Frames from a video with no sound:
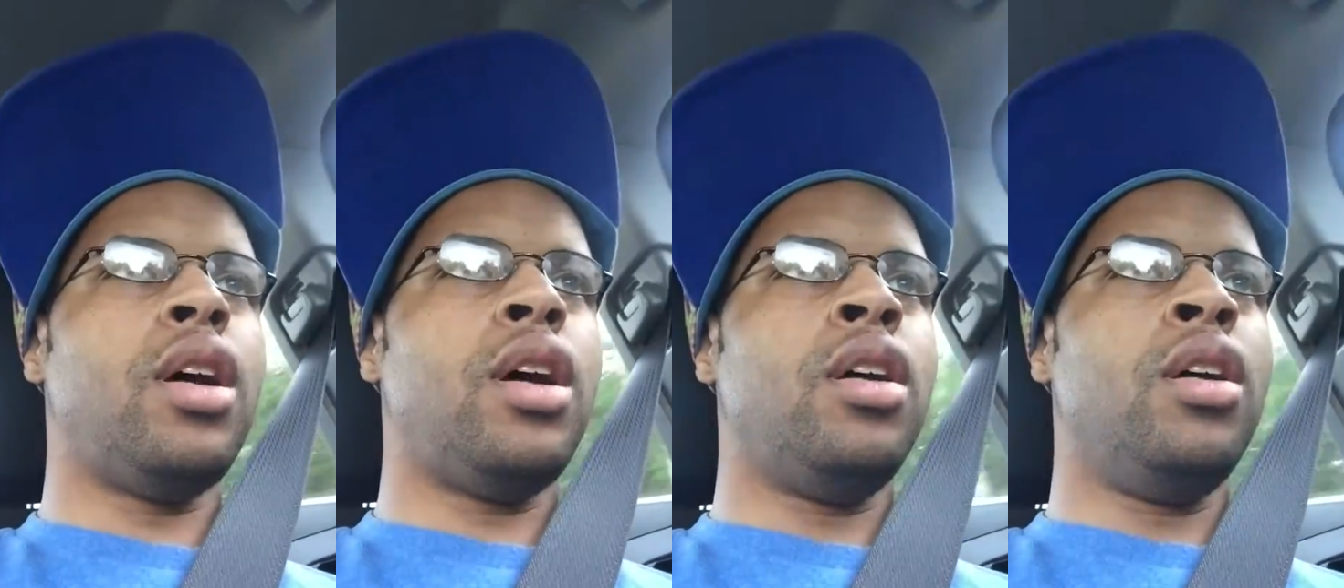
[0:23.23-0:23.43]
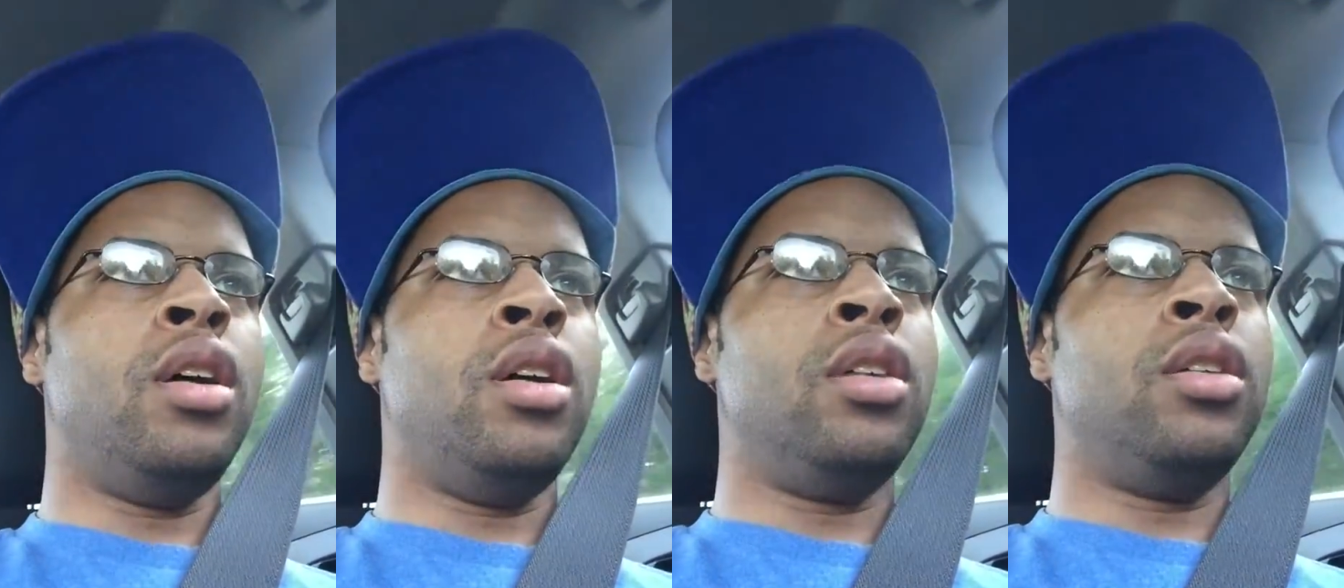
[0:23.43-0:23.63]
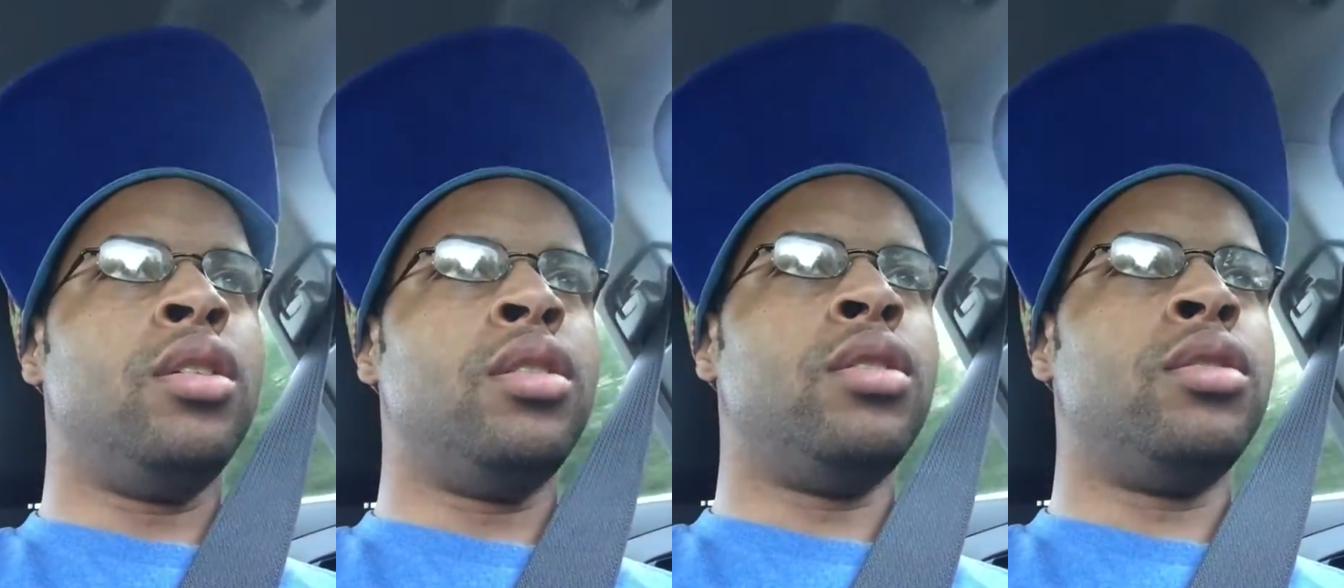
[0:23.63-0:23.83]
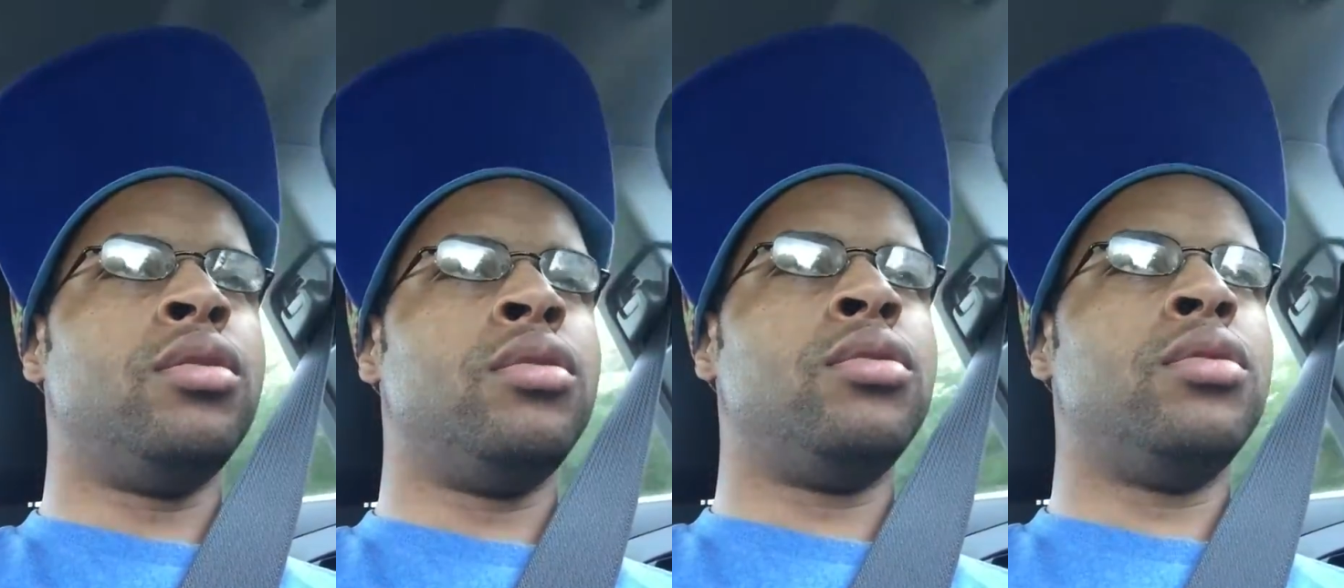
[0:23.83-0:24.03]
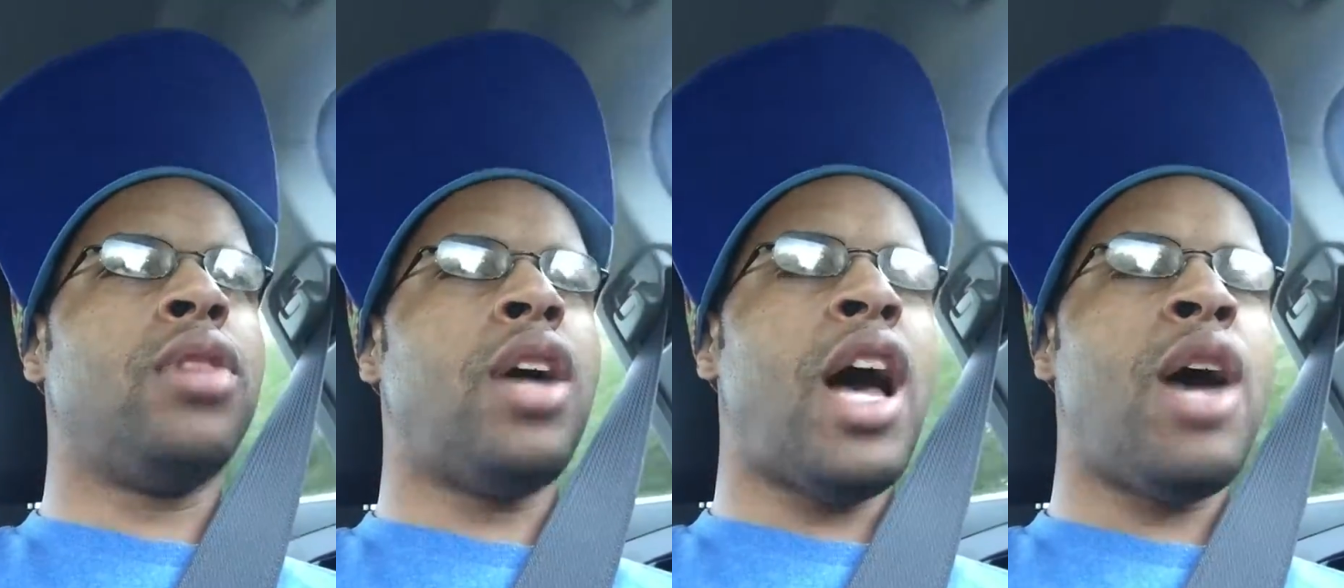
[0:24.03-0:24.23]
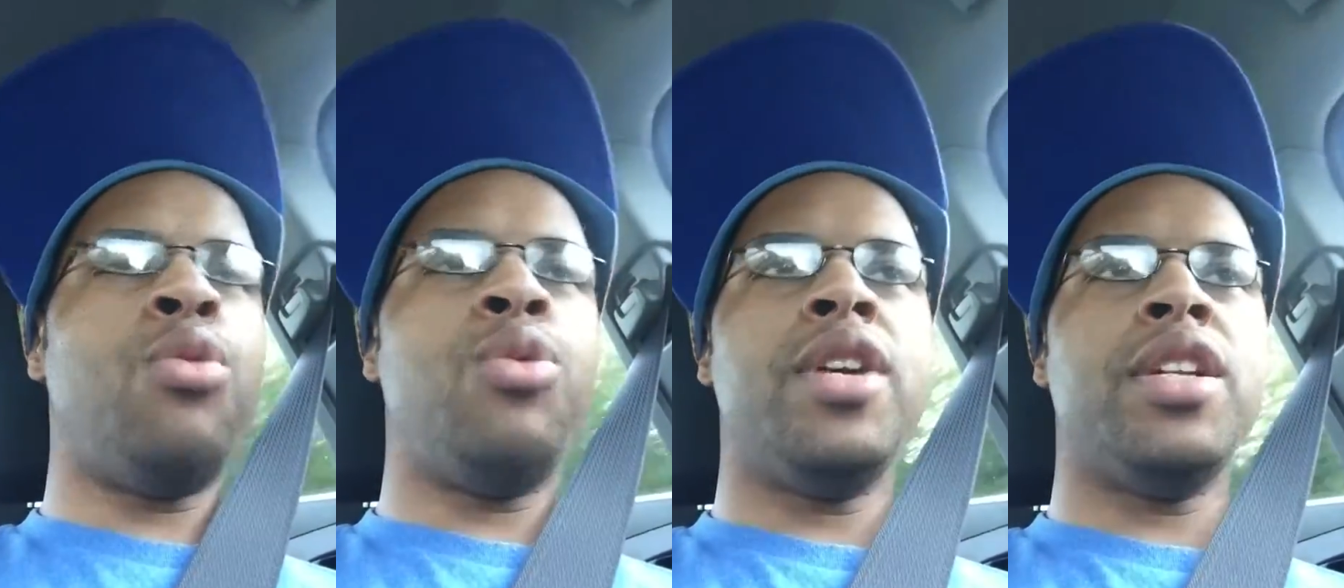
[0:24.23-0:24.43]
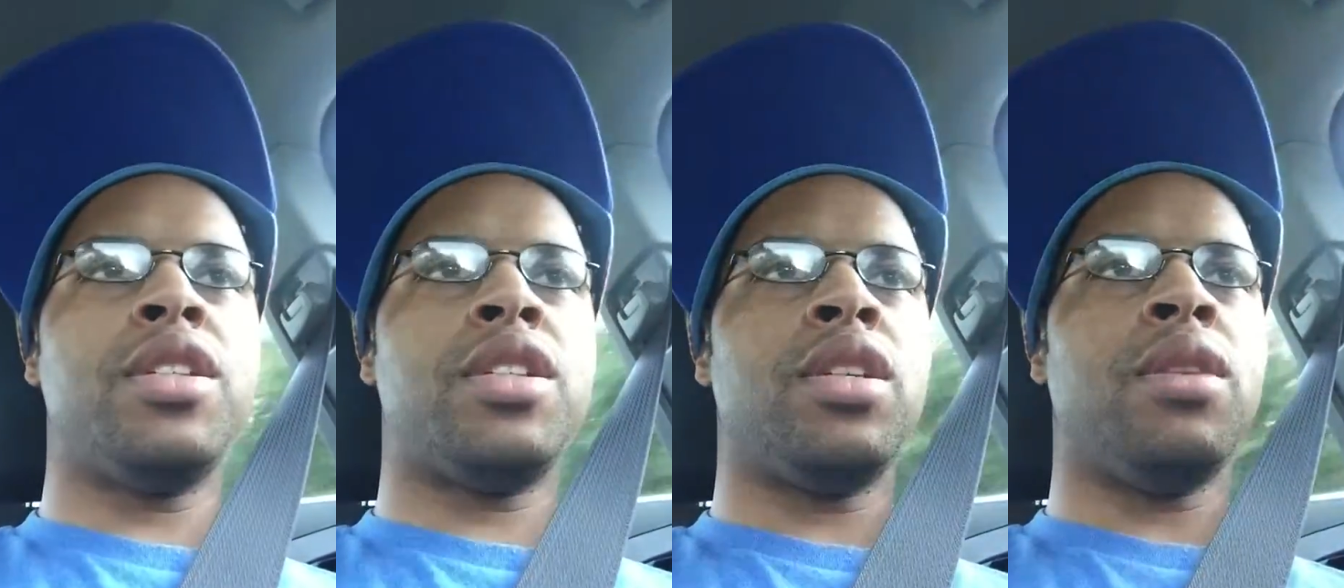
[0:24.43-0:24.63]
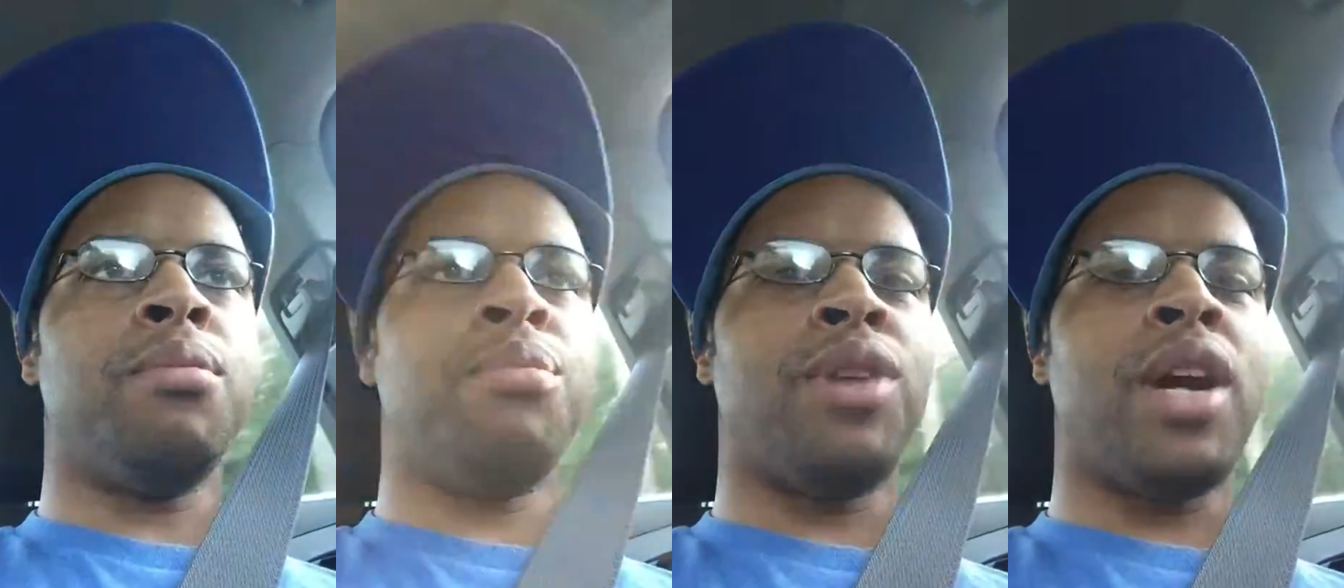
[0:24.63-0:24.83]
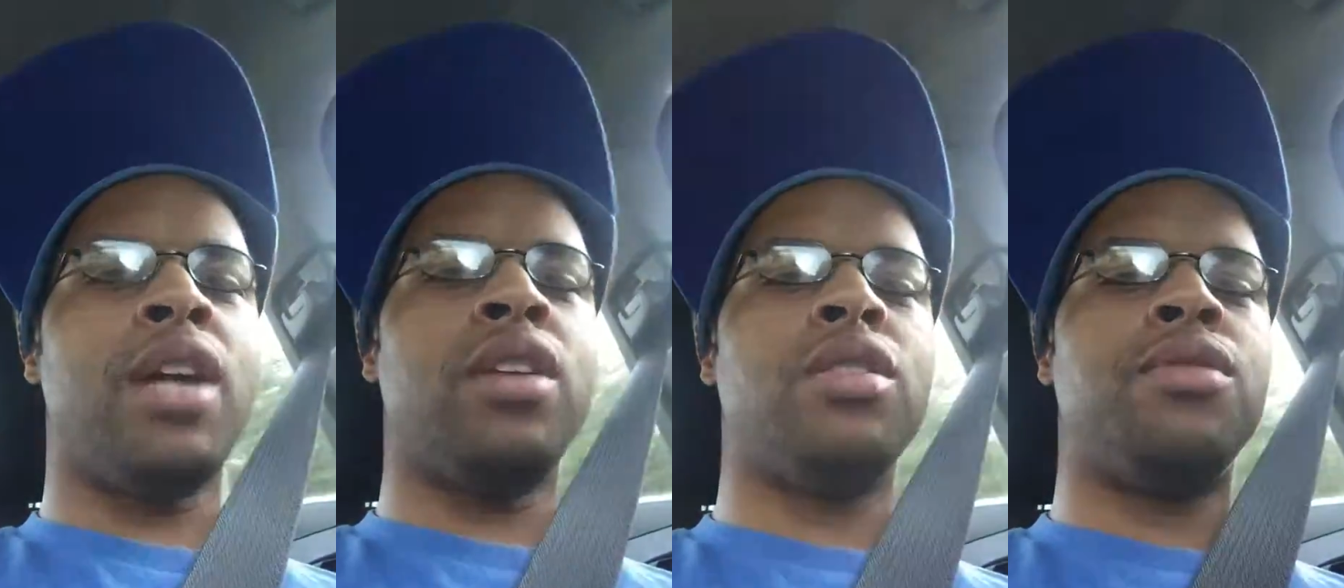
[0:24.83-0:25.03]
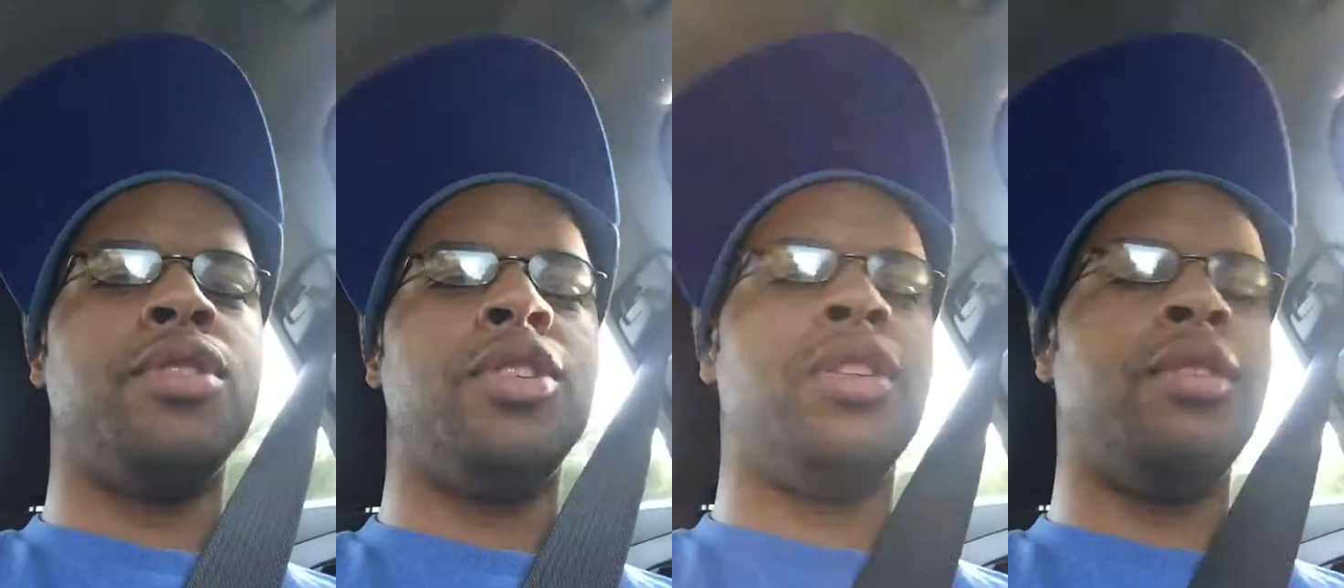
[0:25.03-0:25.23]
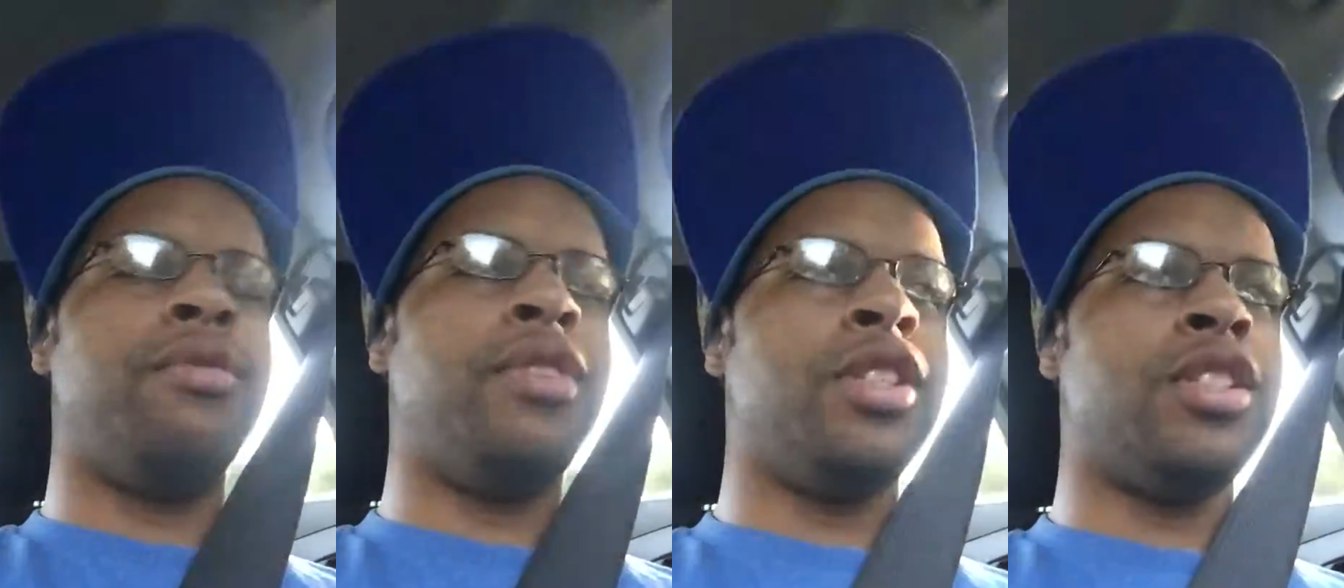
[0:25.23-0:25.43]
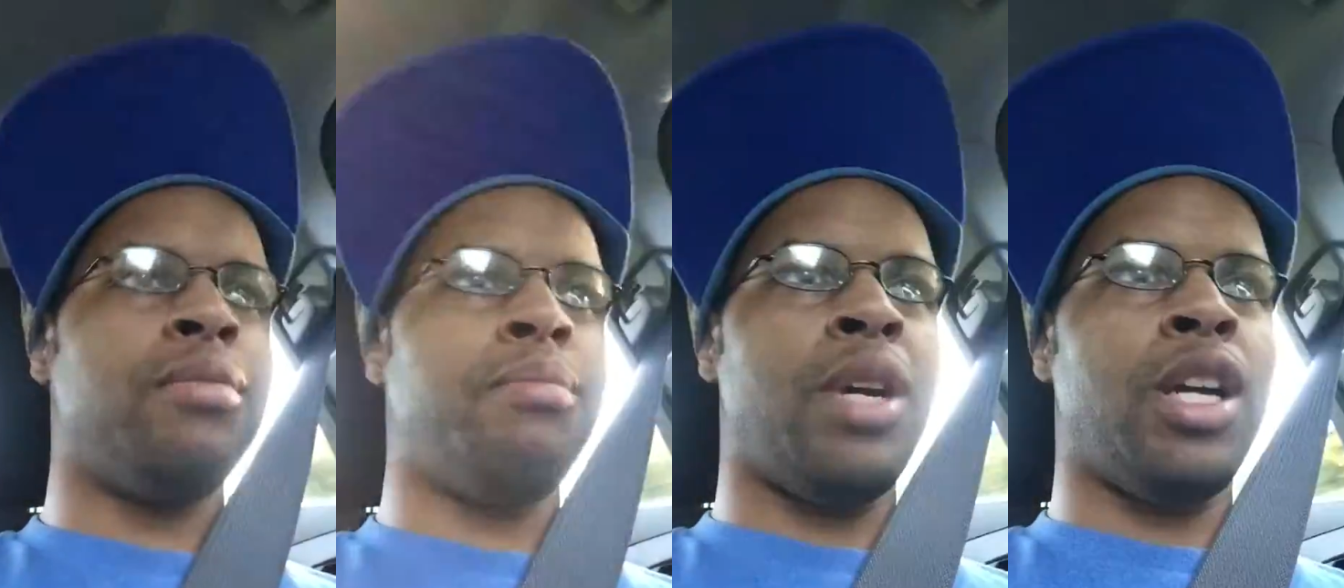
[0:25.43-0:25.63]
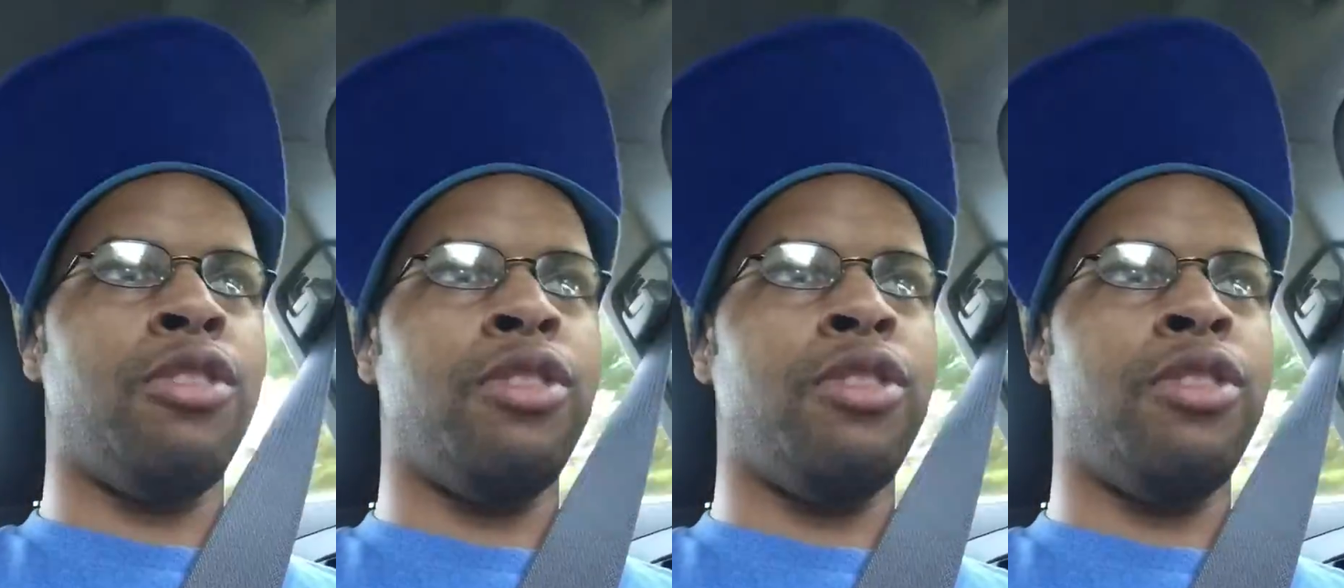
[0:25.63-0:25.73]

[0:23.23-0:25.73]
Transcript: Uh, I went to Brownsville to visit my